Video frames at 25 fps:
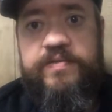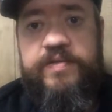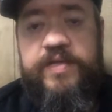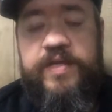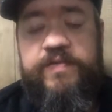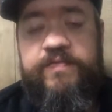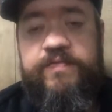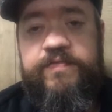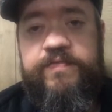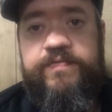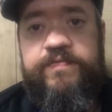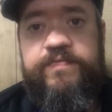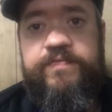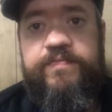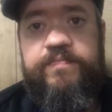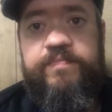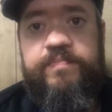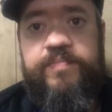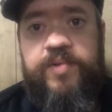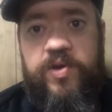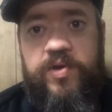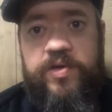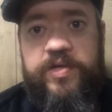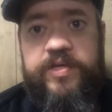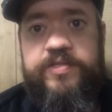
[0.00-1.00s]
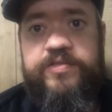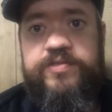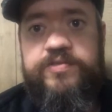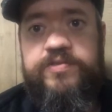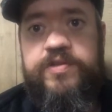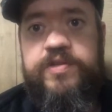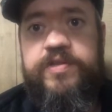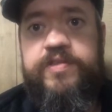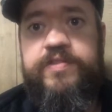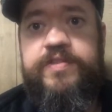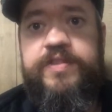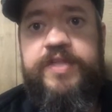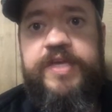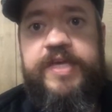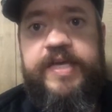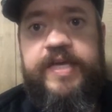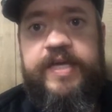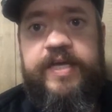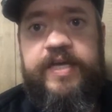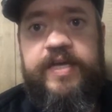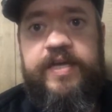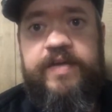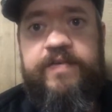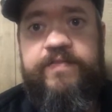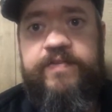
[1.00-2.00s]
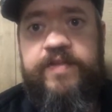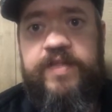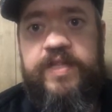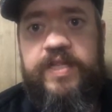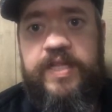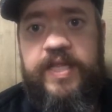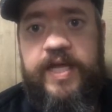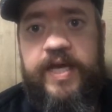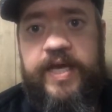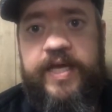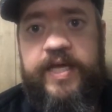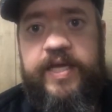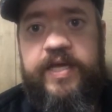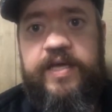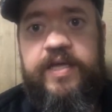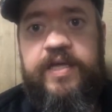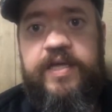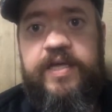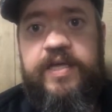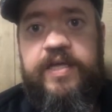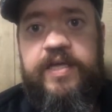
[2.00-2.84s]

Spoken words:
If Balkans are your thing, if you like